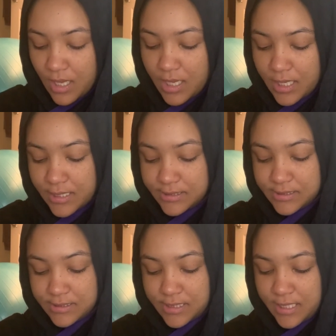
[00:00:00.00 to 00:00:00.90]

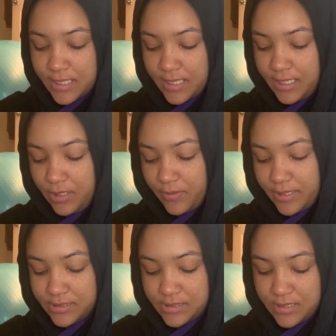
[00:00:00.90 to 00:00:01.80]
And
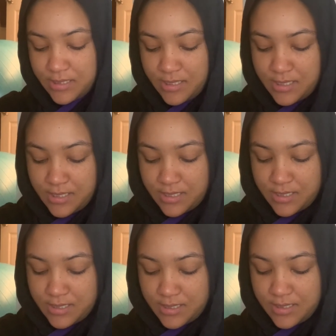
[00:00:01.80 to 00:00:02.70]
anyways,
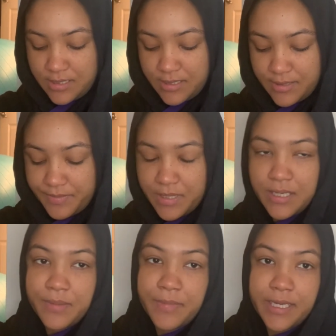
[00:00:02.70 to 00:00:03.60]

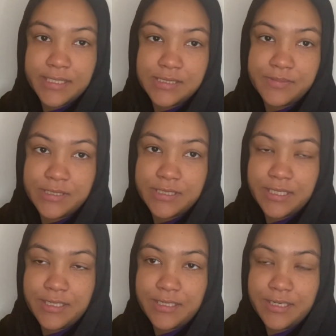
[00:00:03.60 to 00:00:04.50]
my husband
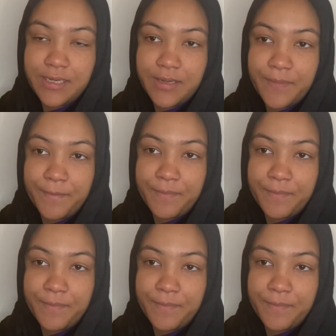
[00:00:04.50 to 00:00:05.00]
ended up